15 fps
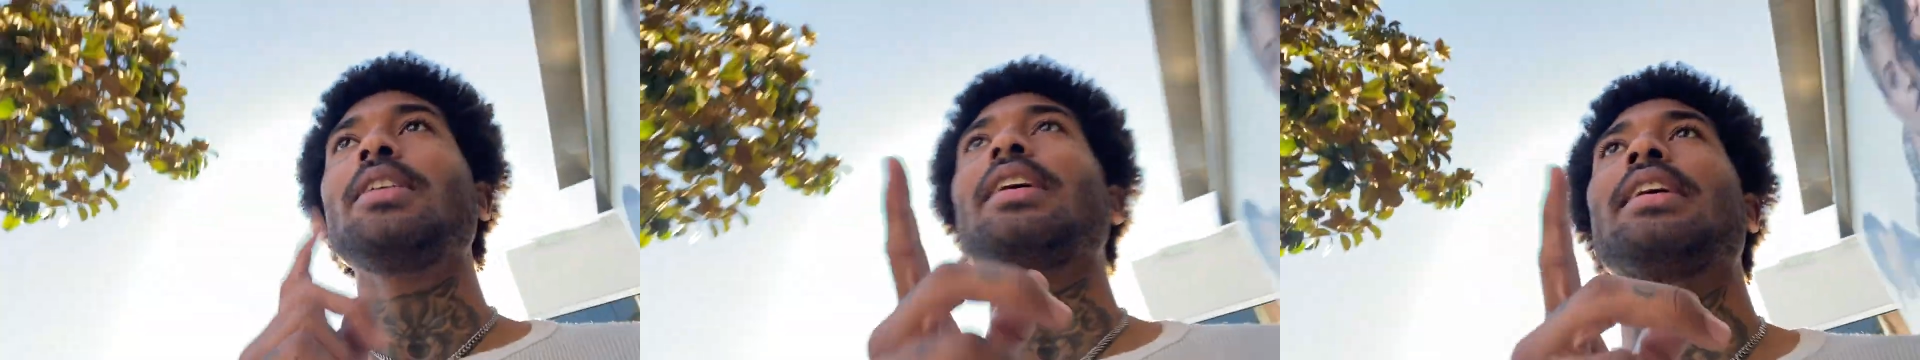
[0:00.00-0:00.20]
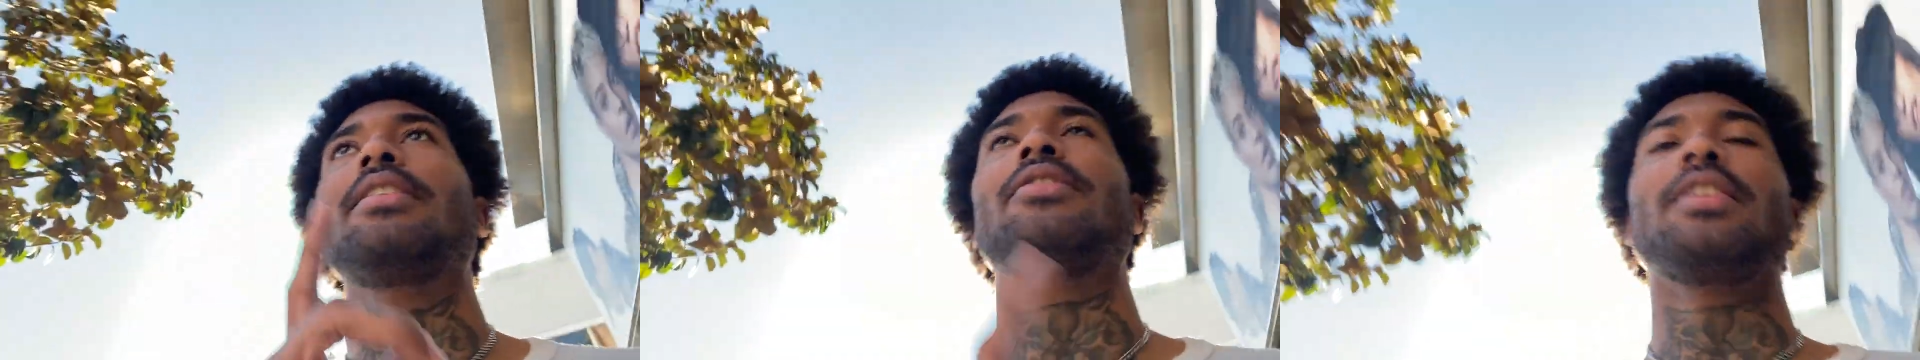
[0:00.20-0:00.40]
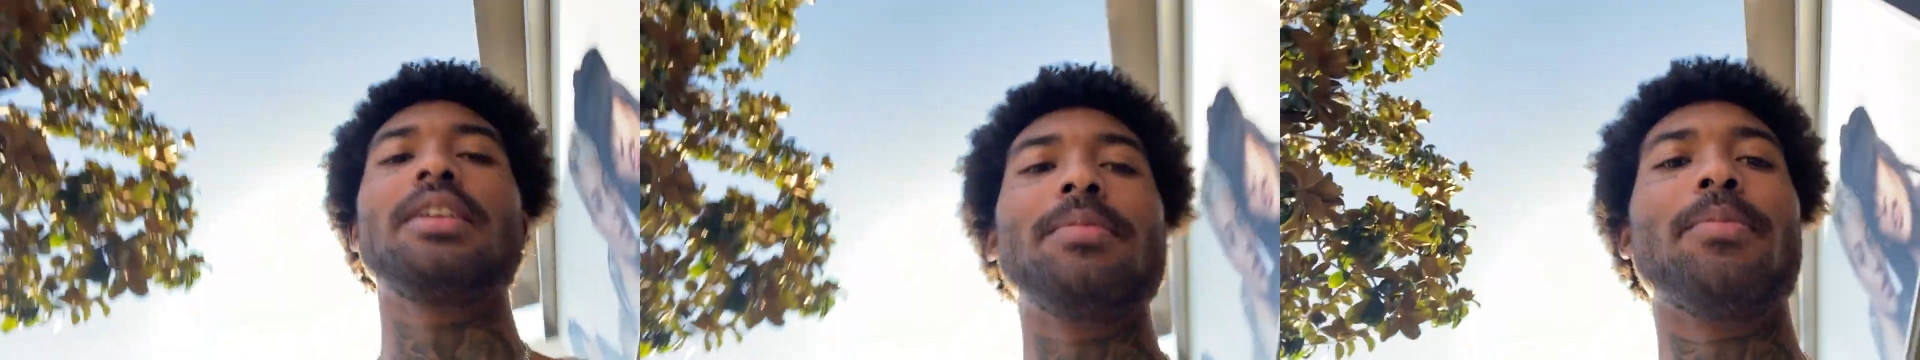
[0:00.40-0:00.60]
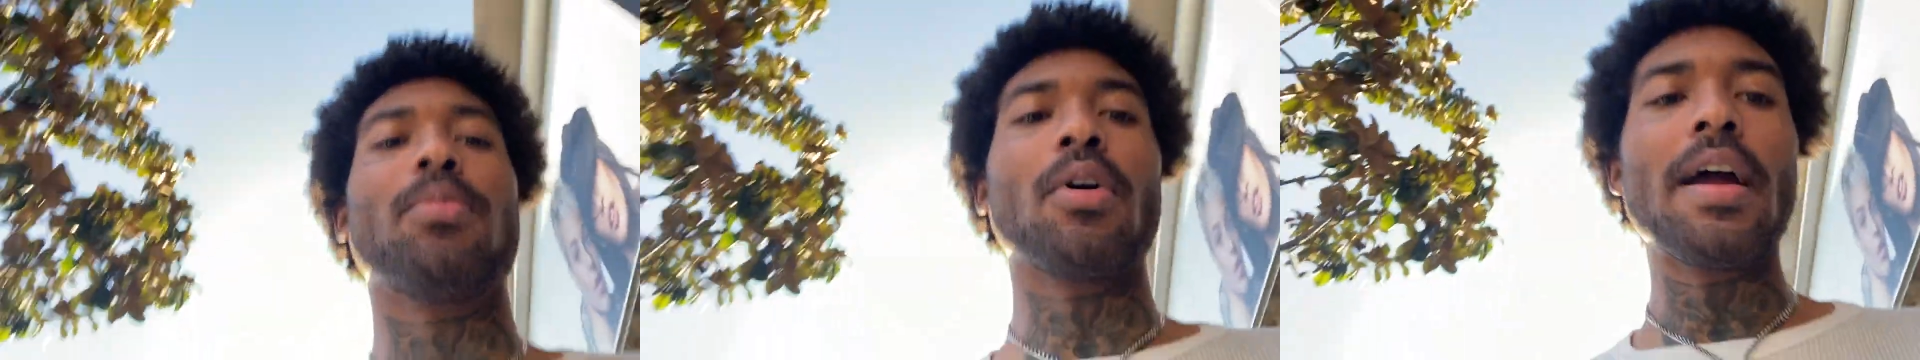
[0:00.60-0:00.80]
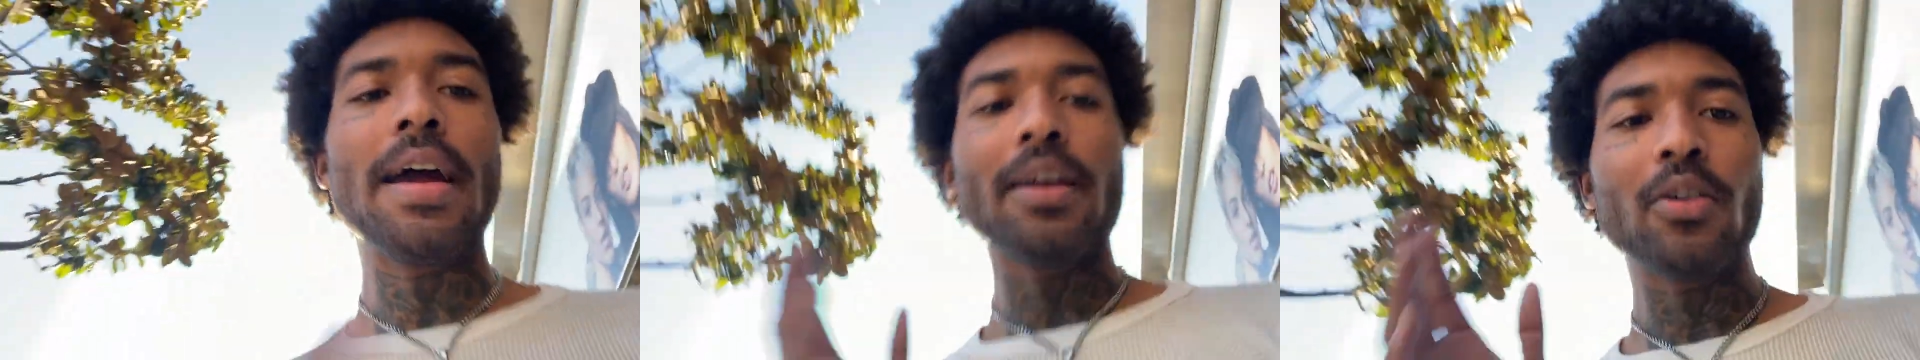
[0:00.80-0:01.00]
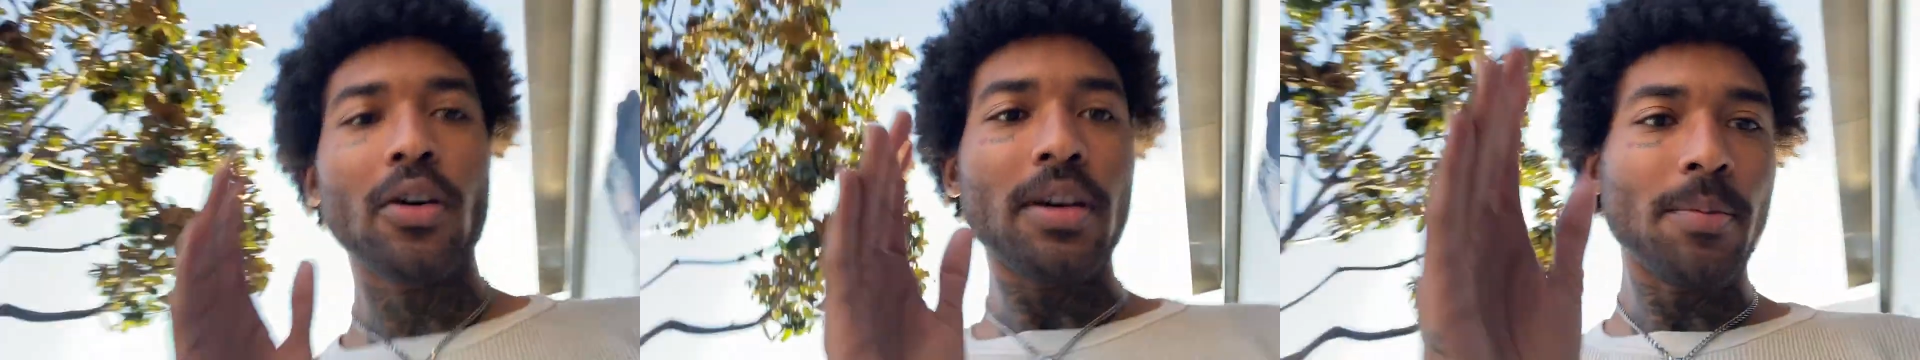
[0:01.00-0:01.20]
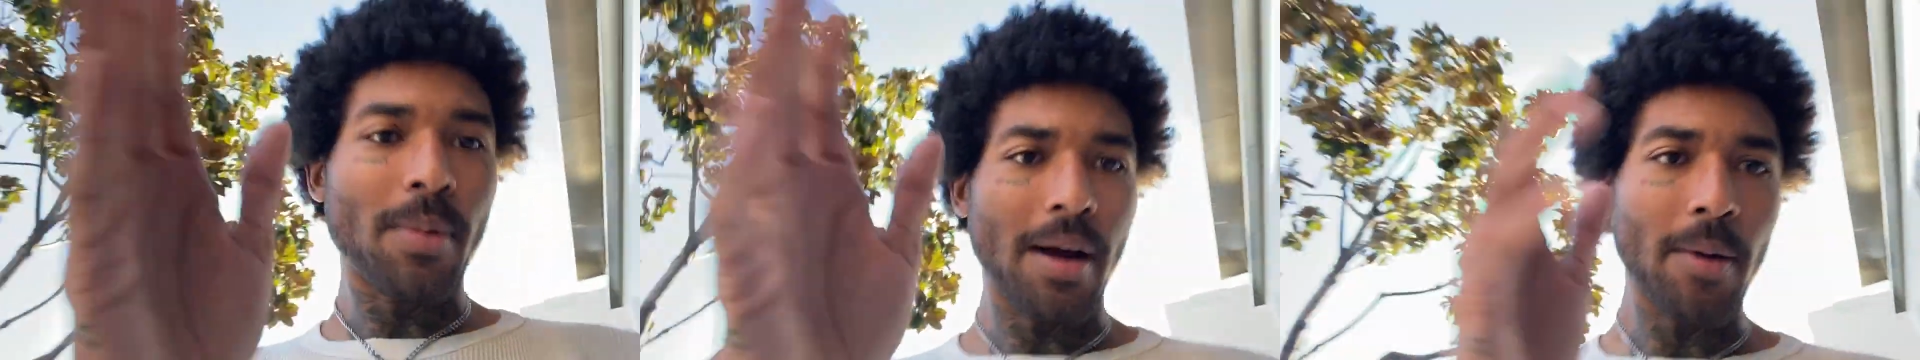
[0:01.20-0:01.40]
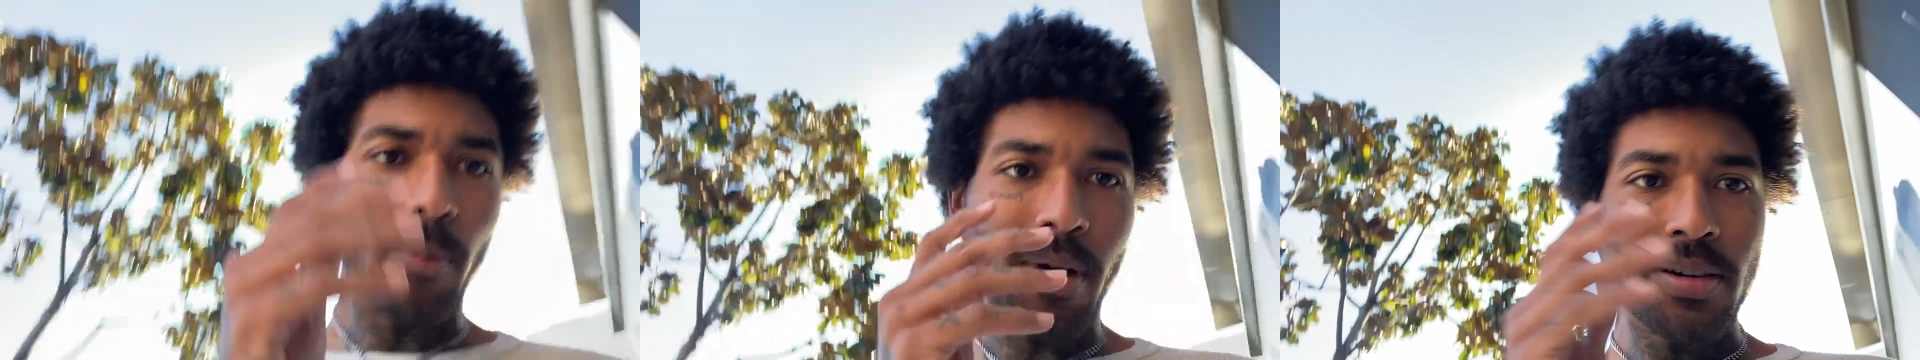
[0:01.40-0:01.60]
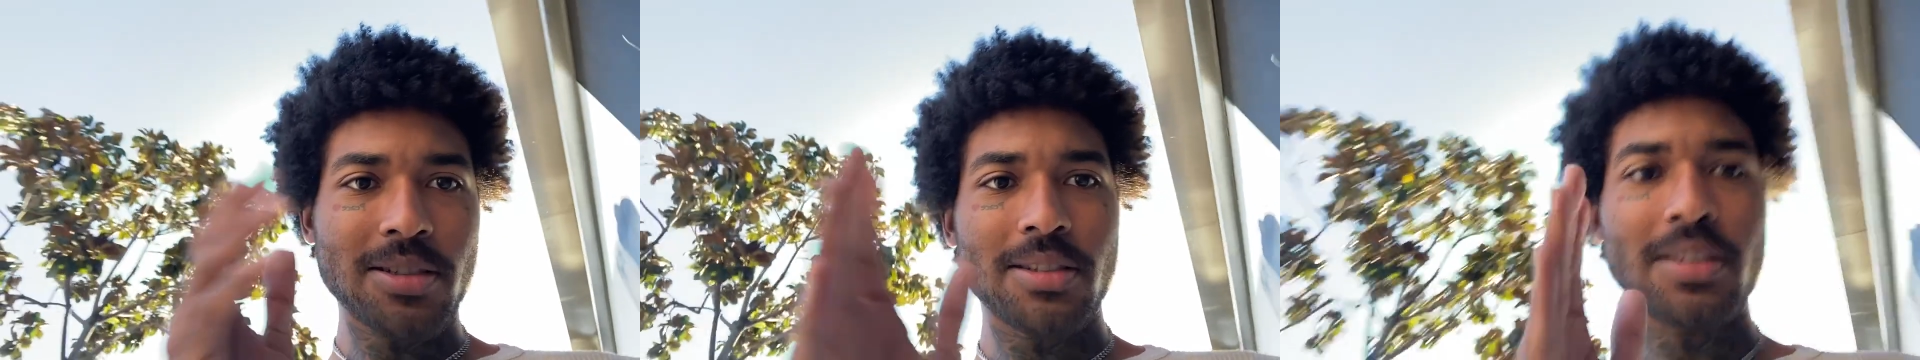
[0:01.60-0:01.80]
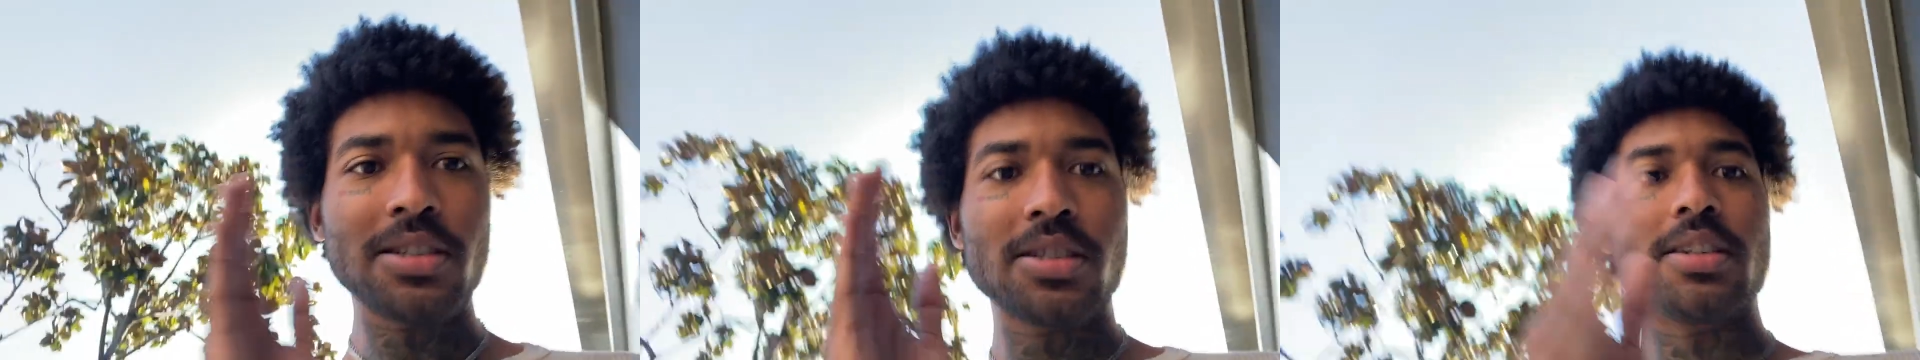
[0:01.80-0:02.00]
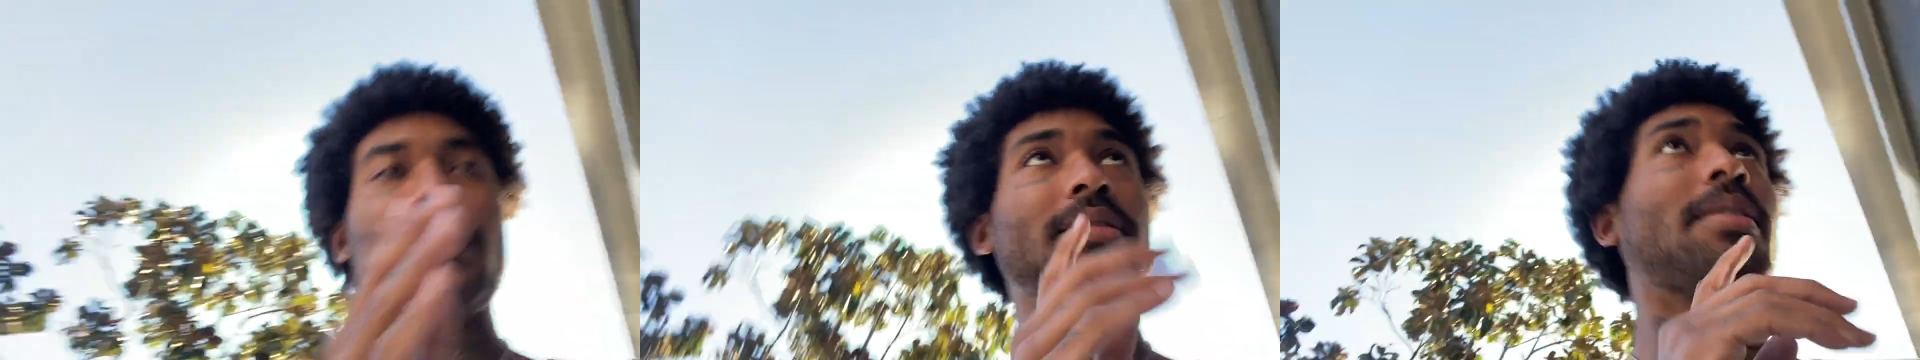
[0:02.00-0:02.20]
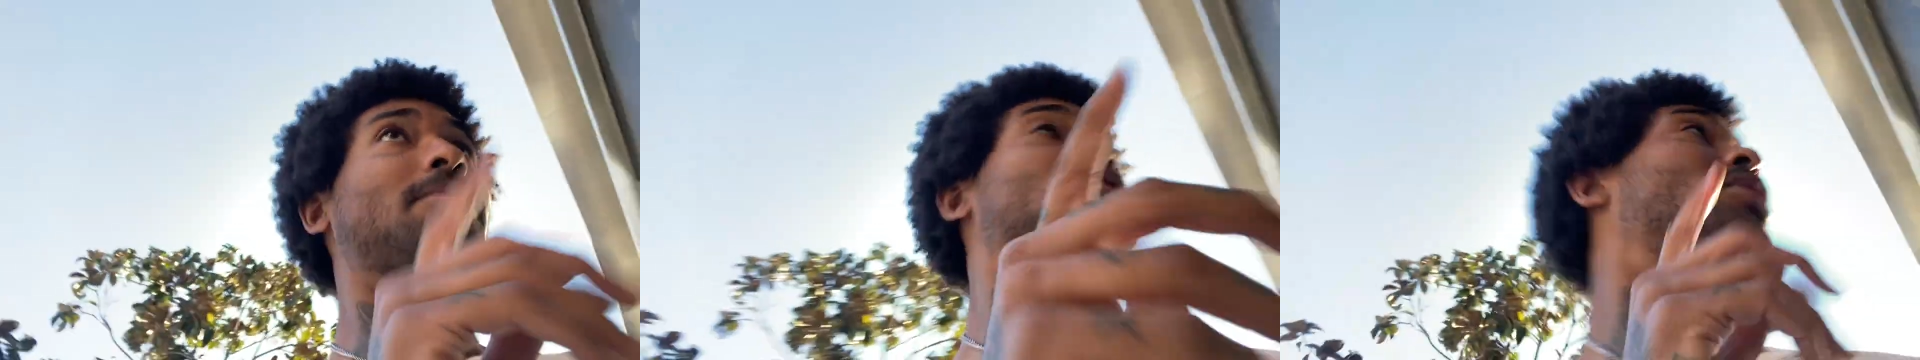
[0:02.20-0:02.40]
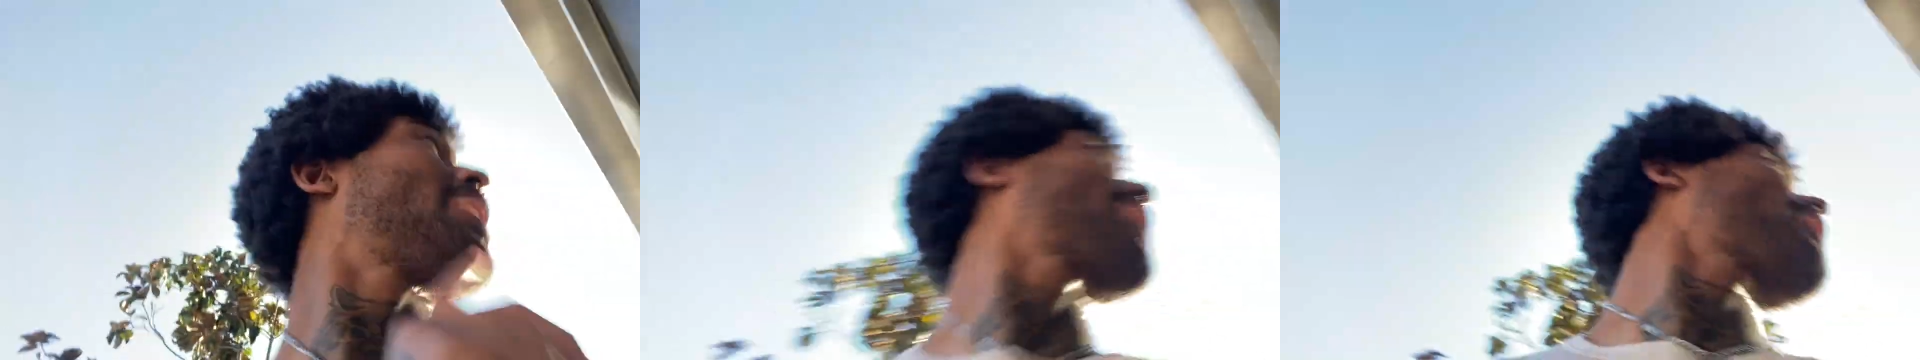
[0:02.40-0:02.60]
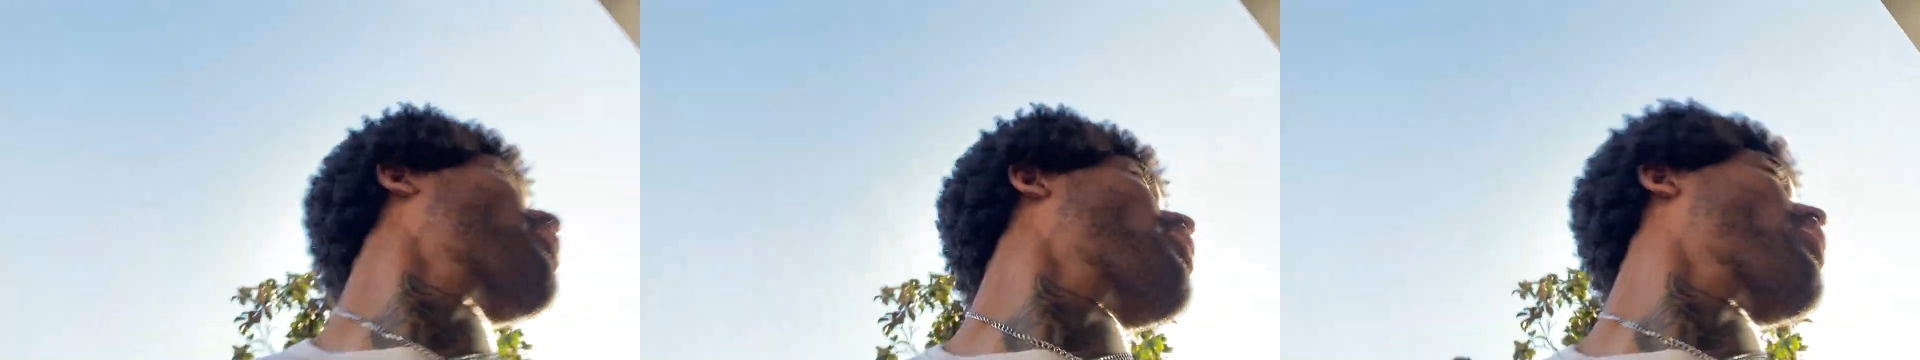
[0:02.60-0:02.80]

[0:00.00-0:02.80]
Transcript: day, if any brand or anybody watching this shit, I'm trying to get on